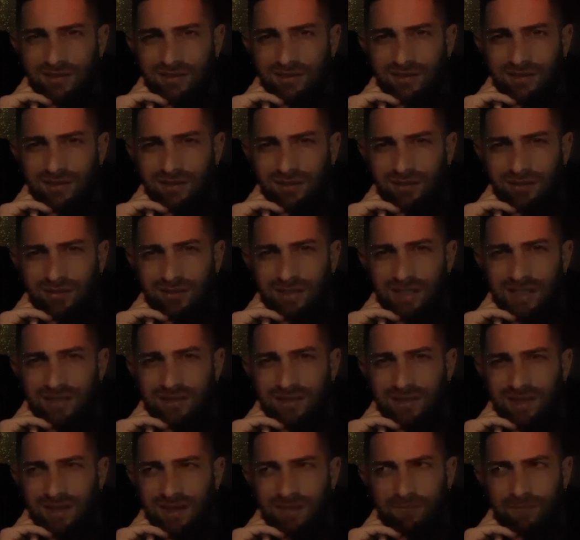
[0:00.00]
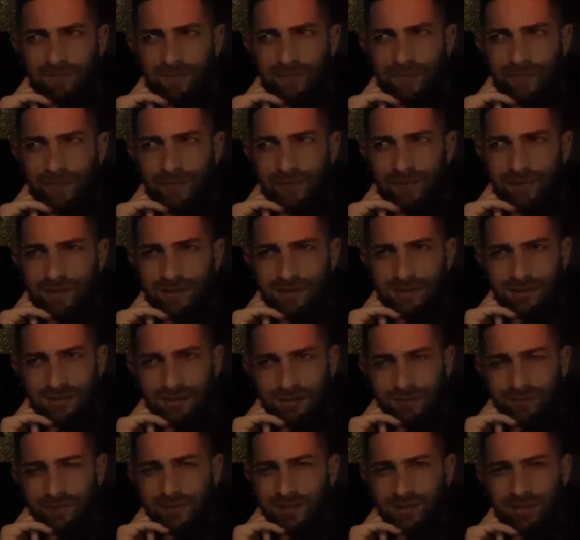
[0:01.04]
you know, next time,
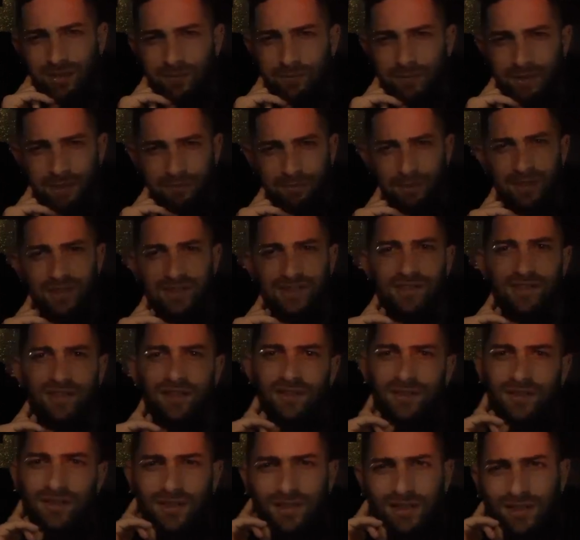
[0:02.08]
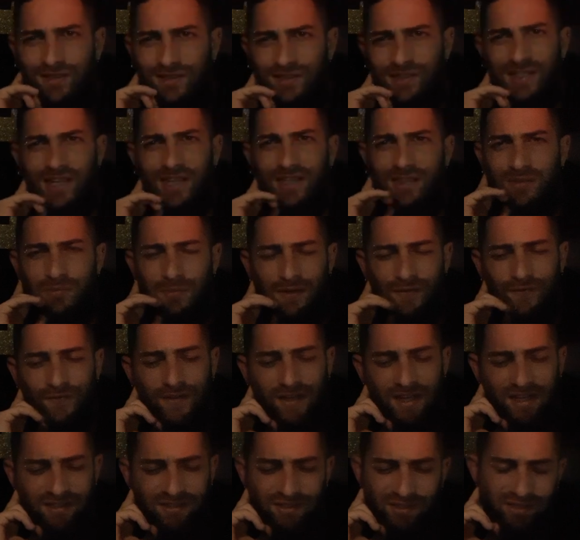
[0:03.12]
don't be a pussy. Say it to my
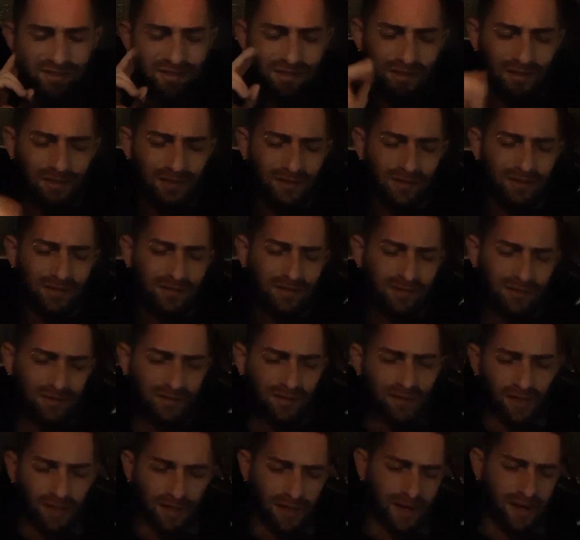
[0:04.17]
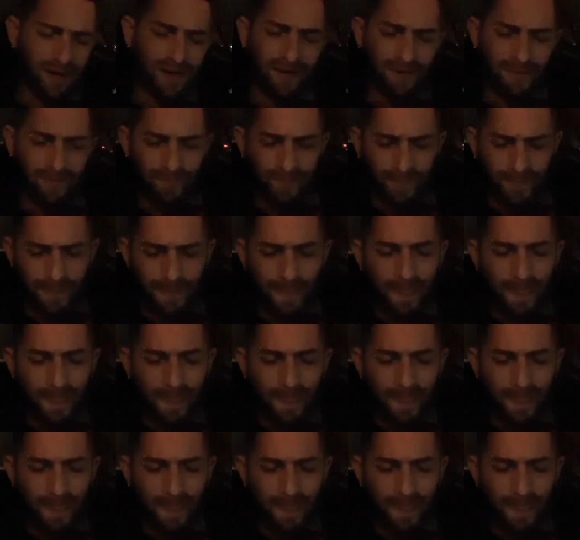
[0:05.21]
face. Um,